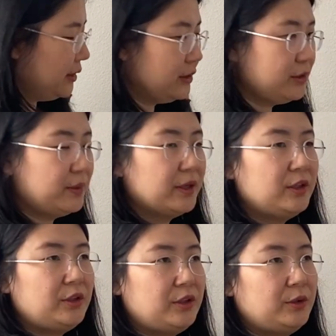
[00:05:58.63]
into a
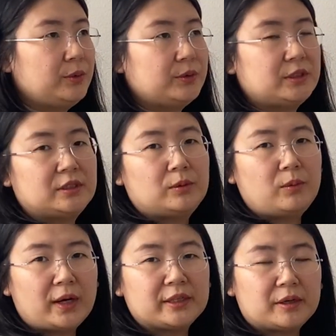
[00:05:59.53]
huge
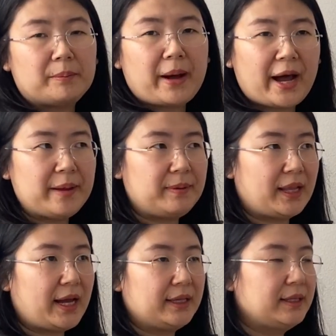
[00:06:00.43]
water
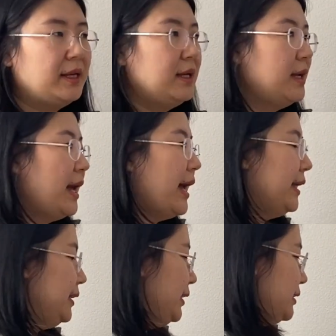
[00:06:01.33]
pipeline,
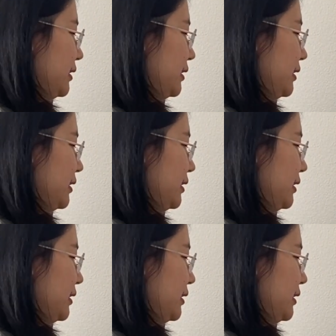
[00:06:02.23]
and it's